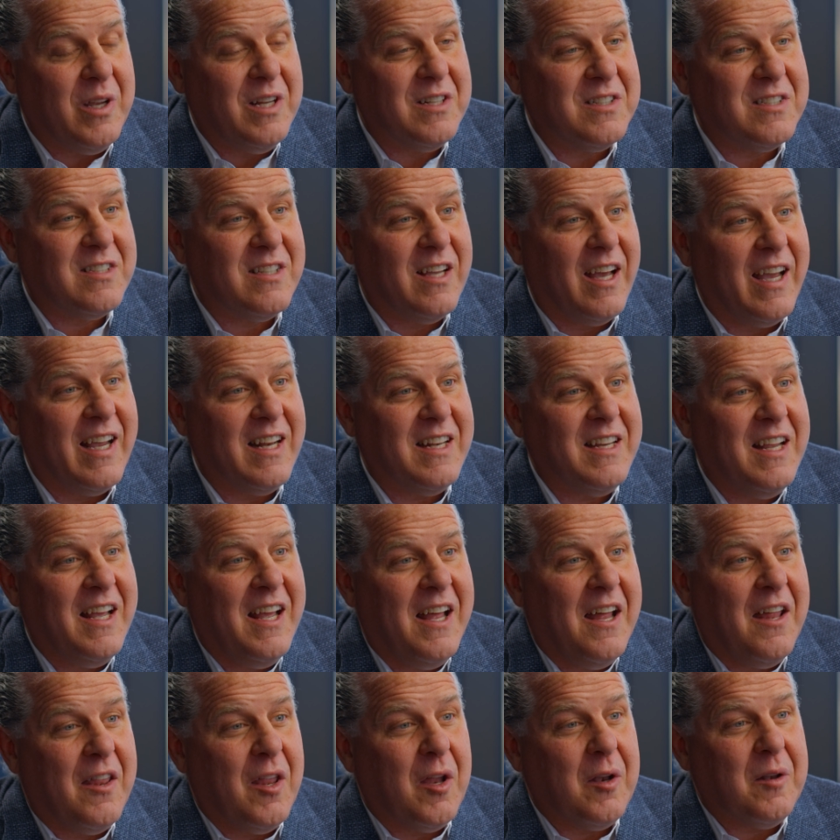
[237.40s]
insight
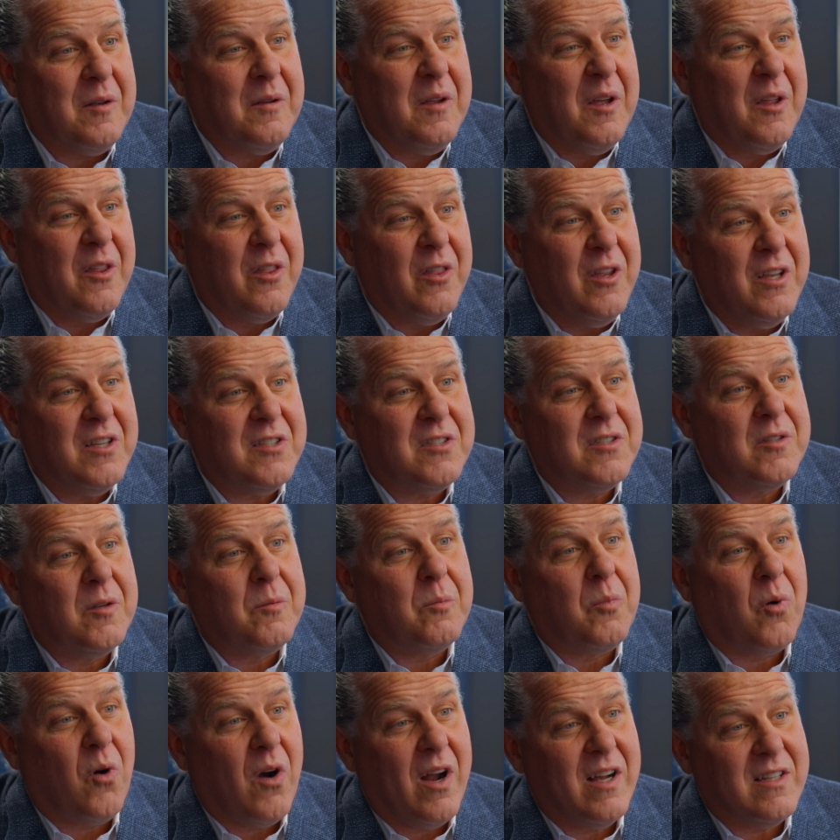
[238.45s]
that this
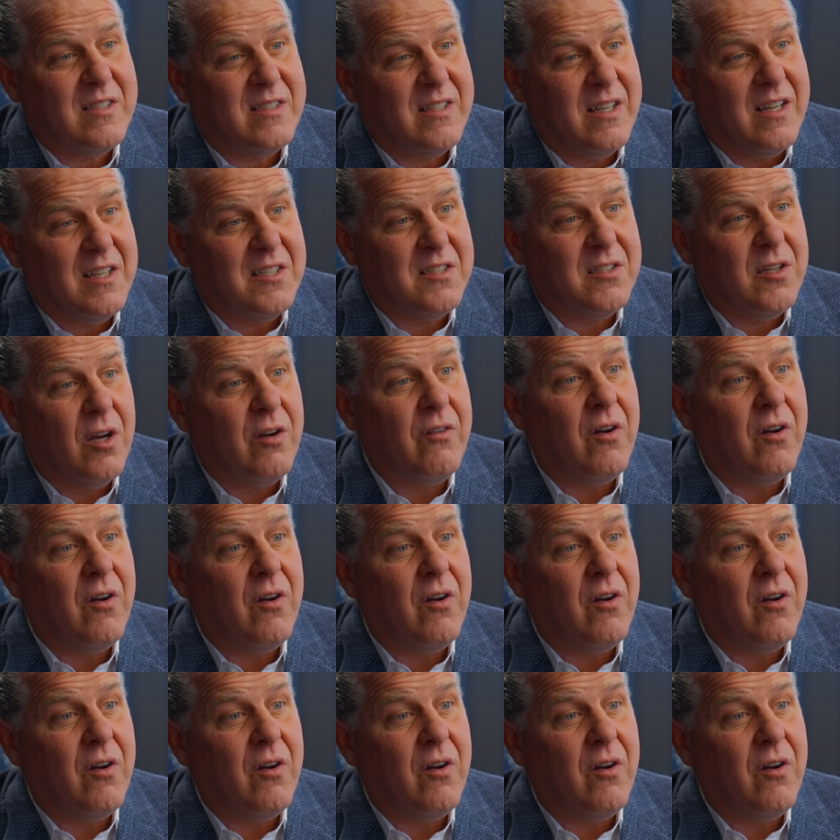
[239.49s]
process of